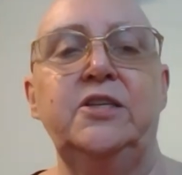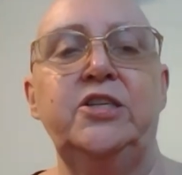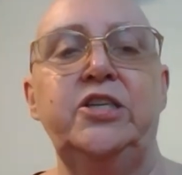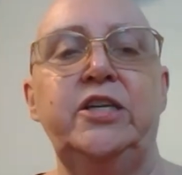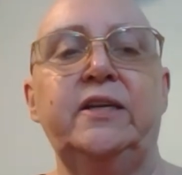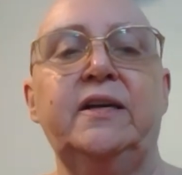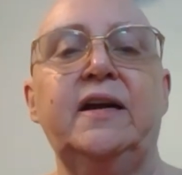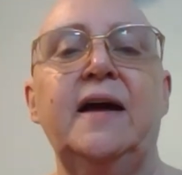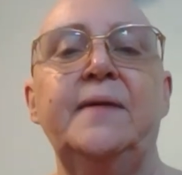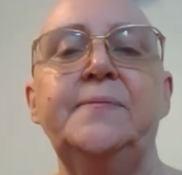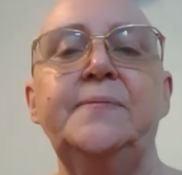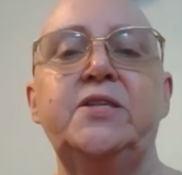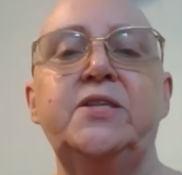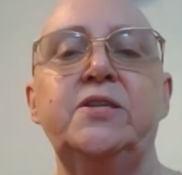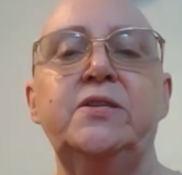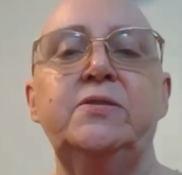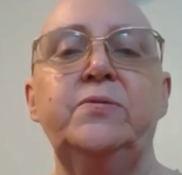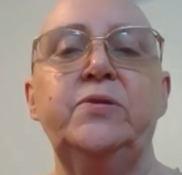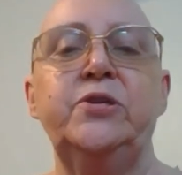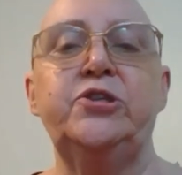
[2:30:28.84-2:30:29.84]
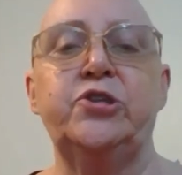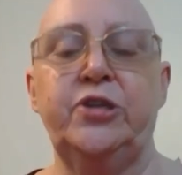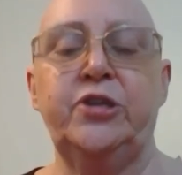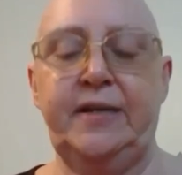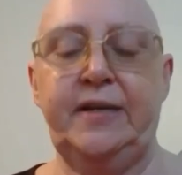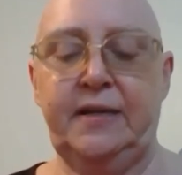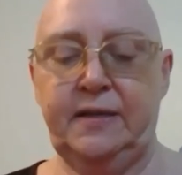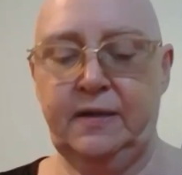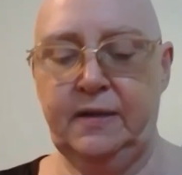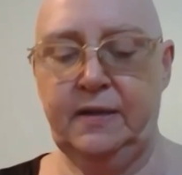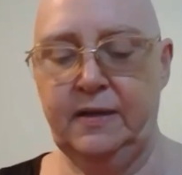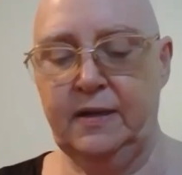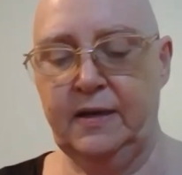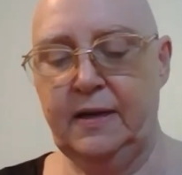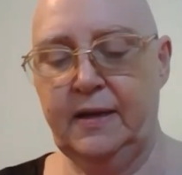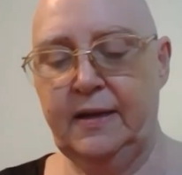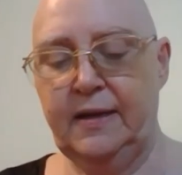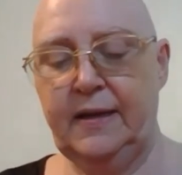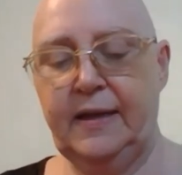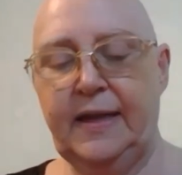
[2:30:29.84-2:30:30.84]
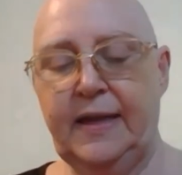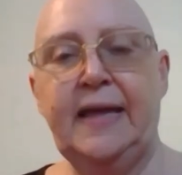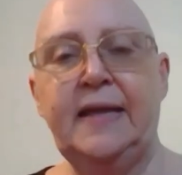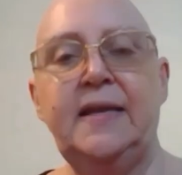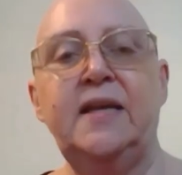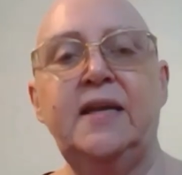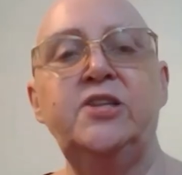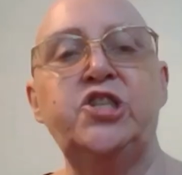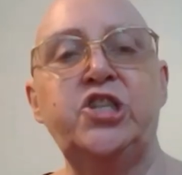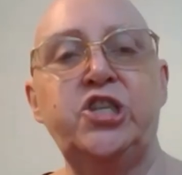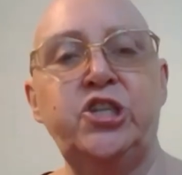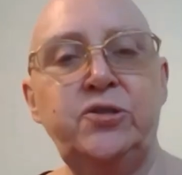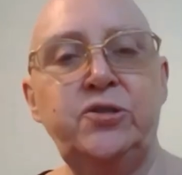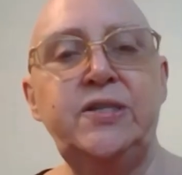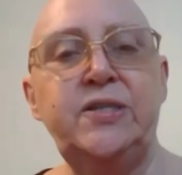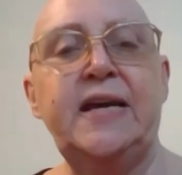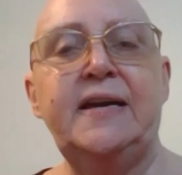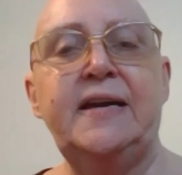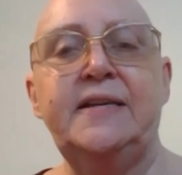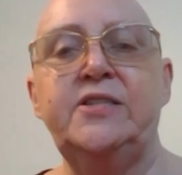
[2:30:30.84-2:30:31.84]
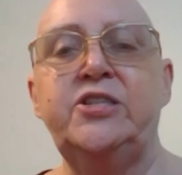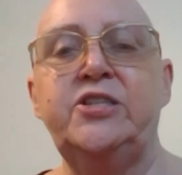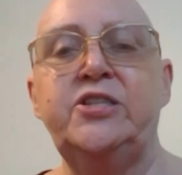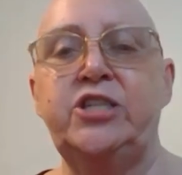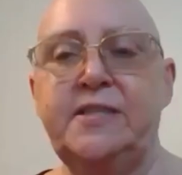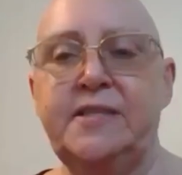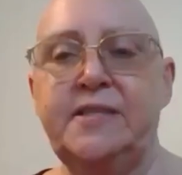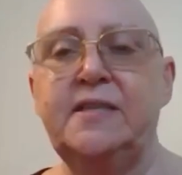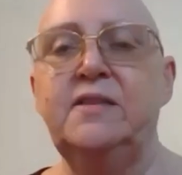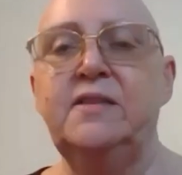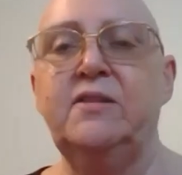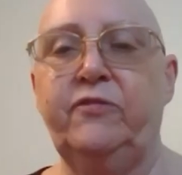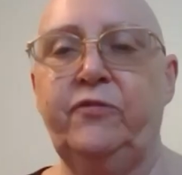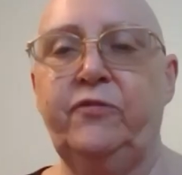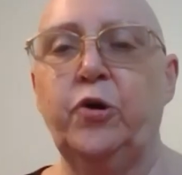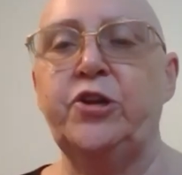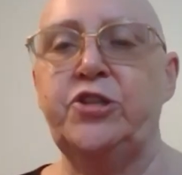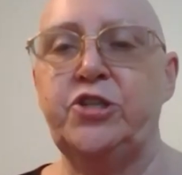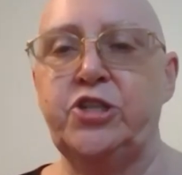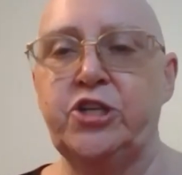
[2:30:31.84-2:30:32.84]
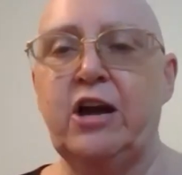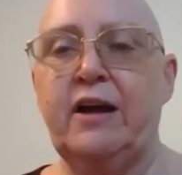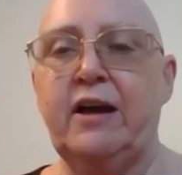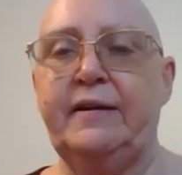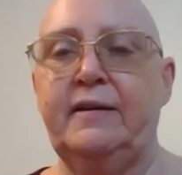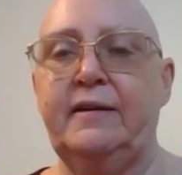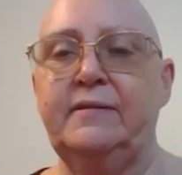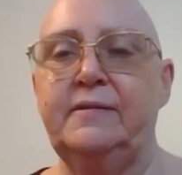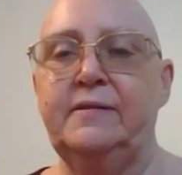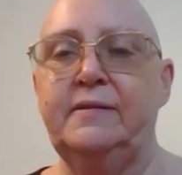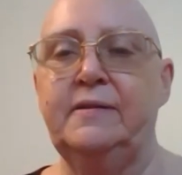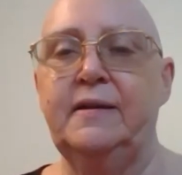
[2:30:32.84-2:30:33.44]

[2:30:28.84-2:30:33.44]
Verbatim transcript: She comes to the retreat, and in two days, she's in the fourth jhana.